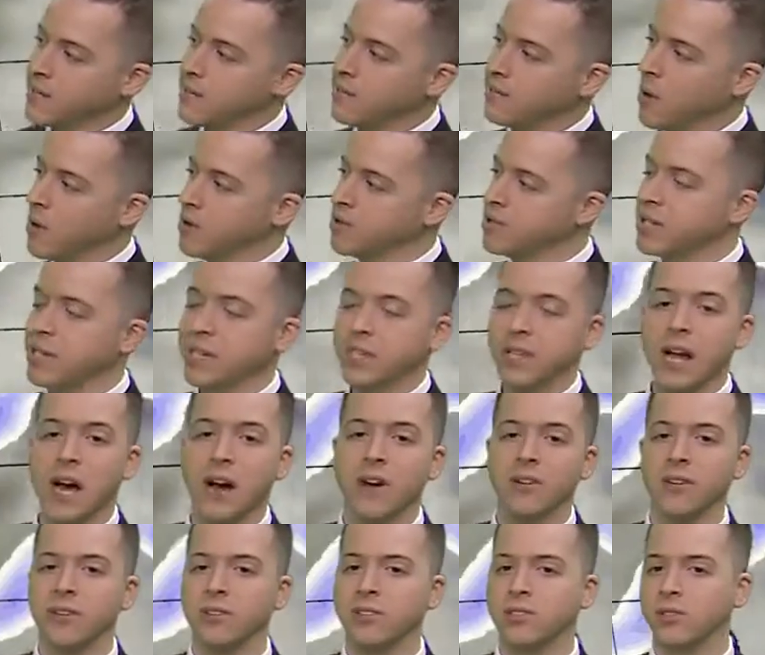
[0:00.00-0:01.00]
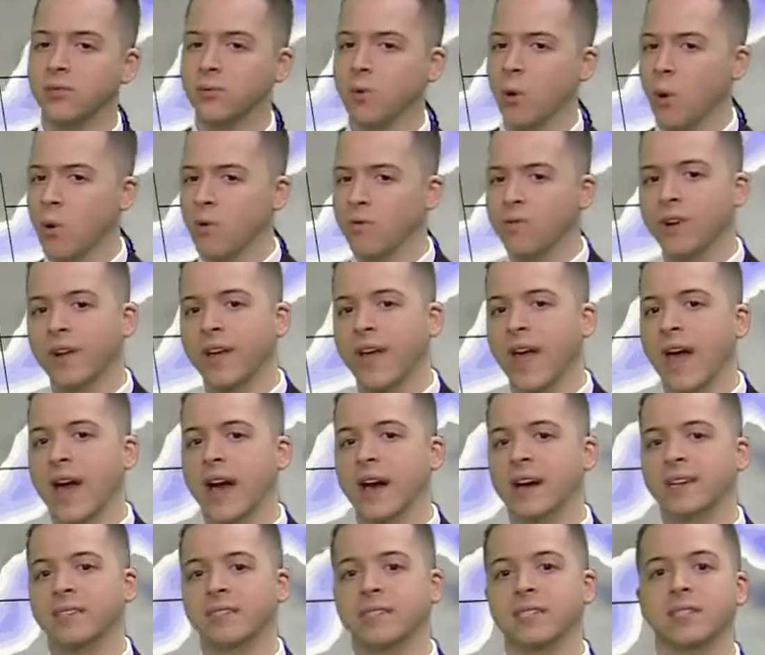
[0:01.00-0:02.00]
Mostly cloudy to
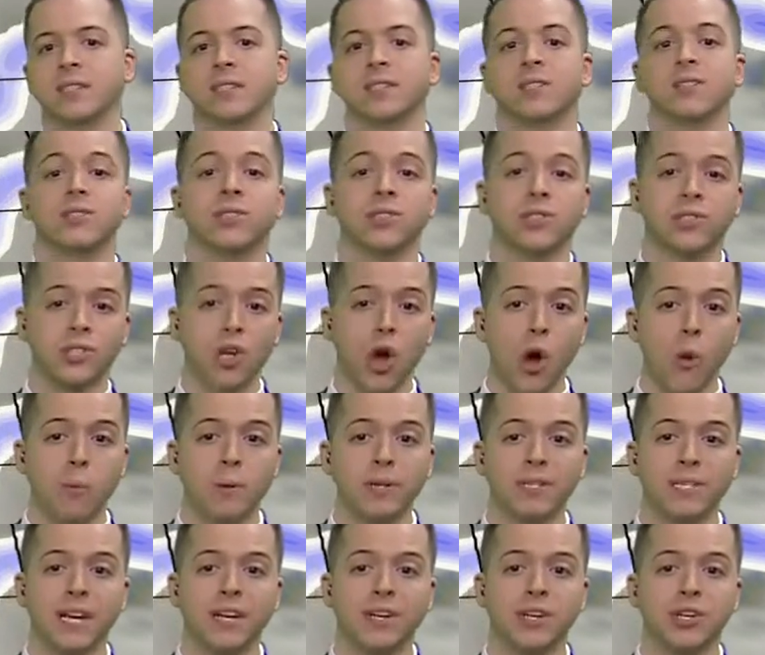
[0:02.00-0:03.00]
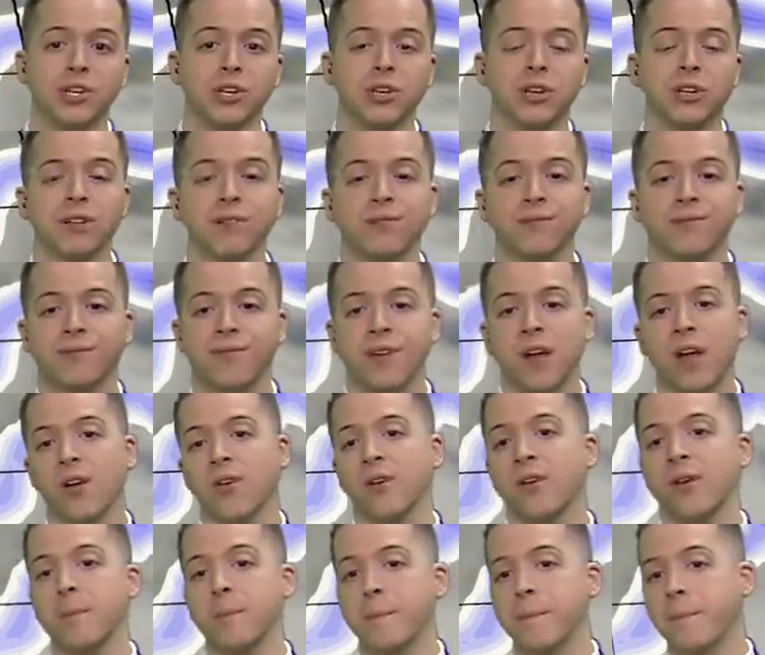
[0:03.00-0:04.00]
overcast, snow potential
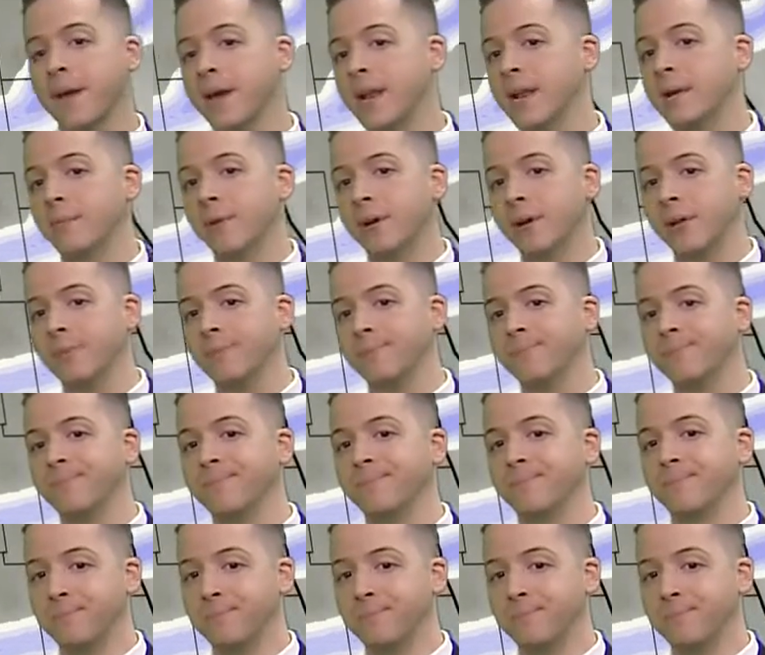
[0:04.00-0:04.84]
very minimal,